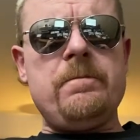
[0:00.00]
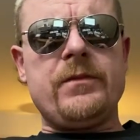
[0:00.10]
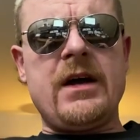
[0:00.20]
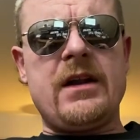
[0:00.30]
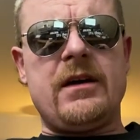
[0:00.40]

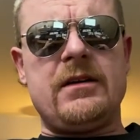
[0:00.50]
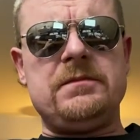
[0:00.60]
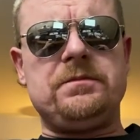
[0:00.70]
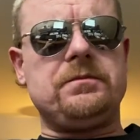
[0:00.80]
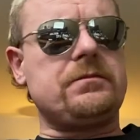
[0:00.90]
Got
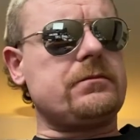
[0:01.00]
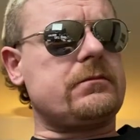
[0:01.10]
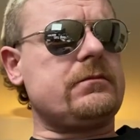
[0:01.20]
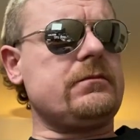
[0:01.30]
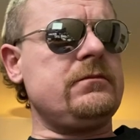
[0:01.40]

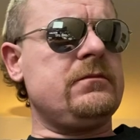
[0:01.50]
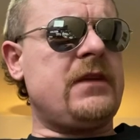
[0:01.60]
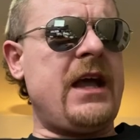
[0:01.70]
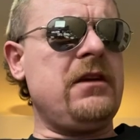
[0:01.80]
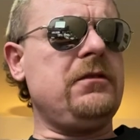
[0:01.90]

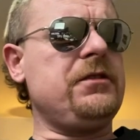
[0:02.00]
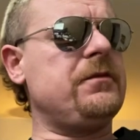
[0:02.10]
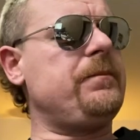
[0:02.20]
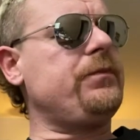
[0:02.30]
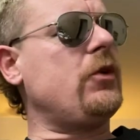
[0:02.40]
candles,
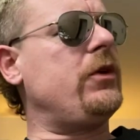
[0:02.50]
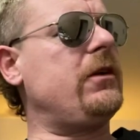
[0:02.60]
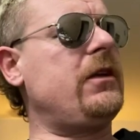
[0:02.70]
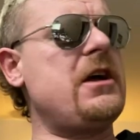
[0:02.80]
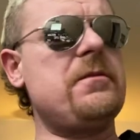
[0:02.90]

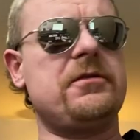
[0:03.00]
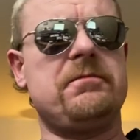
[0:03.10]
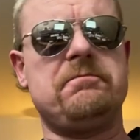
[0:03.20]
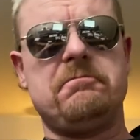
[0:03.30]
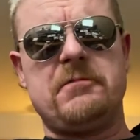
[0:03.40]
oil lamps,
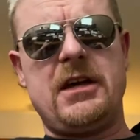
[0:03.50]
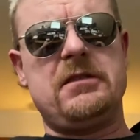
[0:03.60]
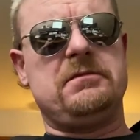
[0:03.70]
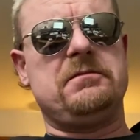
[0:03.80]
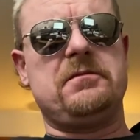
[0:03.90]

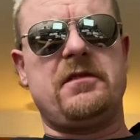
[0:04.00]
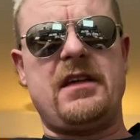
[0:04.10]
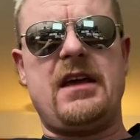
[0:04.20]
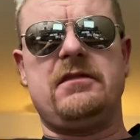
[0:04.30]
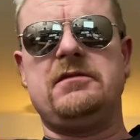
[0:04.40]
yeah,
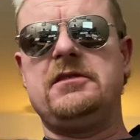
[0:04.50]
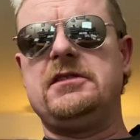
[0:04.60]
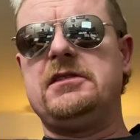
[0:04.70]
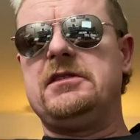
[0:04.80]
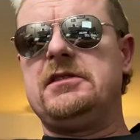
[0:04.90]
set.
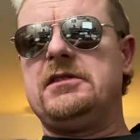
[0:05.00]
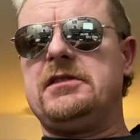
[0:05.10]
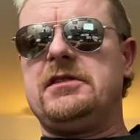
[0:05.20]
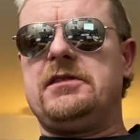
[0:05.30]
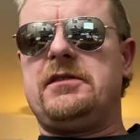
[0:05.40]

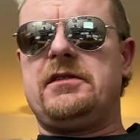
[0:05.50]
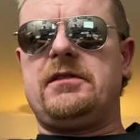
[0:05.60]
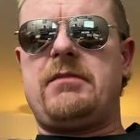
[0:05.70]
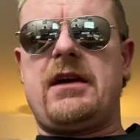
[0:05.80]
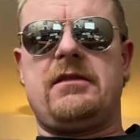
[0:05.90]
Was
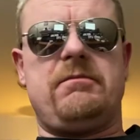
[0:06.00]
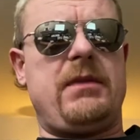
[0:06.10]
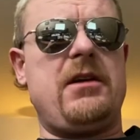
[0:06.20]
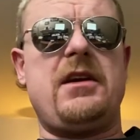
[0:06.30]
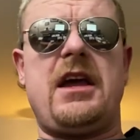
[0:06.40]
it
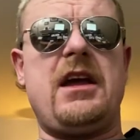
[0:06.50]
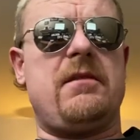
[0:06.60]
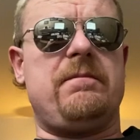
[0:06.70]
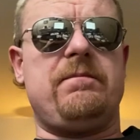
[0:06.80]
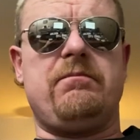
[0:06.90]
beer and
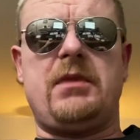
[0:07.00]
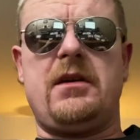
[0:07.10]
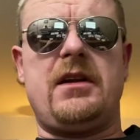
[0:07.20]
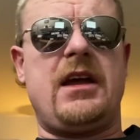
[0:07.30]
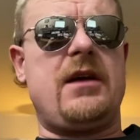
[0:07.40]
ham? Beer
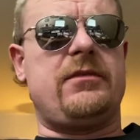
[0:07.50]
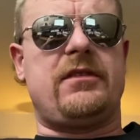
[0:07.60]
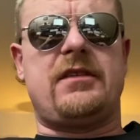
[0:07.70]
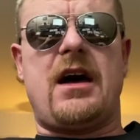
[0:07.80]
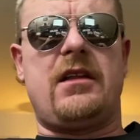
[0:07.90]
and ham's a
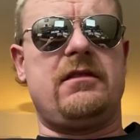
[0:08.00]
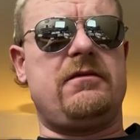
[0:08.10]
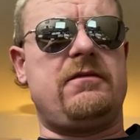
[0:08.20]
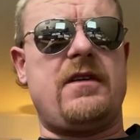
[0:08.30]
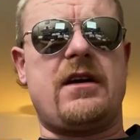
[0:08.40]
solid
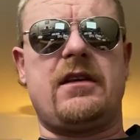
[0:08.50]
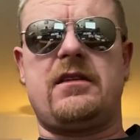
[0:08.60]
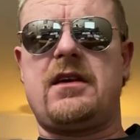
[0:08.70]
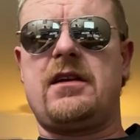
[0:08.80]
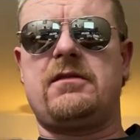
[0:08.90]
fucking
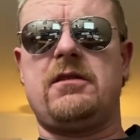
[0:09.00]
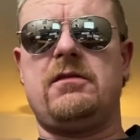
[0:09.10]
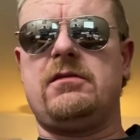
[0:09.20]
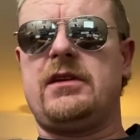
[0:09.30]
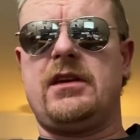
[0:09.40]
thing
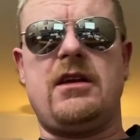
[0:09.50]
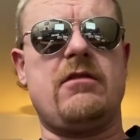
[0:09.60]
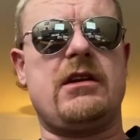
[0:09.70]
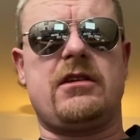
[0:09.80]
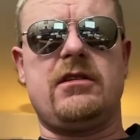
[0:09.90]
too. Like, you ain't
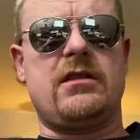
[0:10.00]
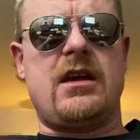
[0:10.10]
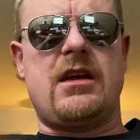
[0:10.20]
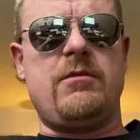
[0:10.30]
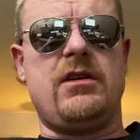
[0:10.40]
gotta cook the
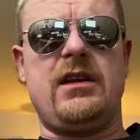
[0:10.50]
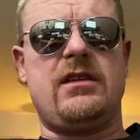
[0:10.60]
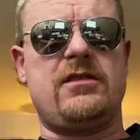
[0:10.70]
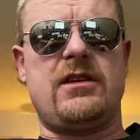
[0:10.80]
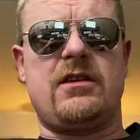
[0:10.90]
ham, you can eat
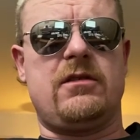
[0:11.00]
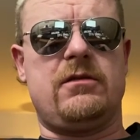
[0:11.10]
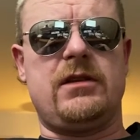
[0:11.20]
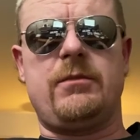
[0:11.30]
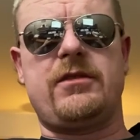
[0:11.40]
that shit
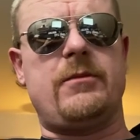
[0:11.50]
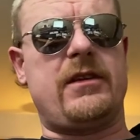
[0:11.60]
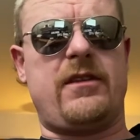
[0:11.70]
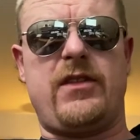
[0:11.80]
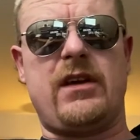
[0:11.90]
cold. I'm talking about
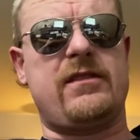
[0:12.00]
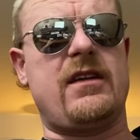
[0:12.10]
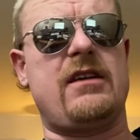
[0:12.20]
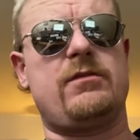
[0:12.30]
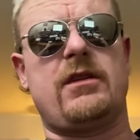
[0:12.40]
the thick
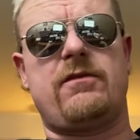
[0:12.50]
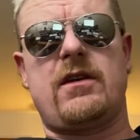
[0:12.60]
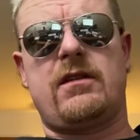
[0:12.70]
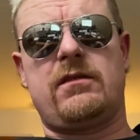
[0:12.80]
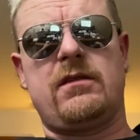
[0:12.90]
slice,
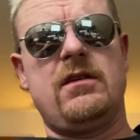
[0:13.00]
motherfuckers.